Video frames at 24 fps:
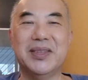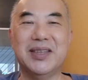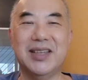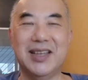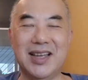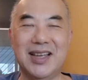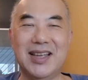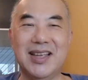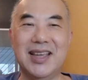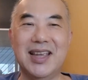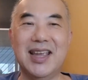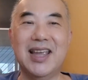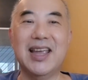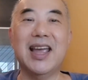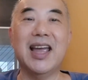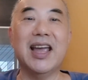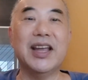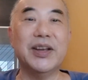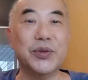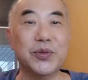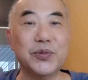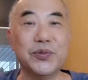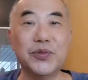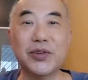Yeah,
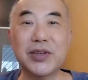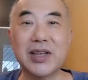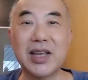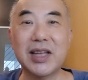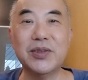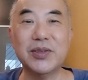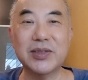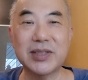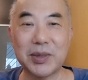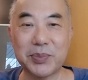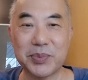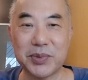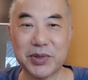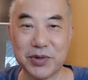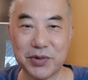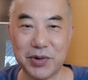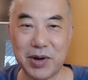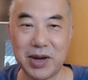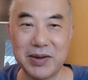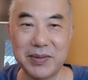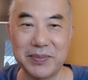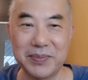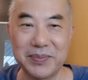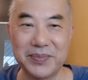and don't forget to
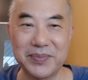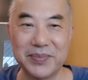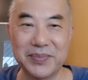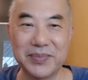subscribe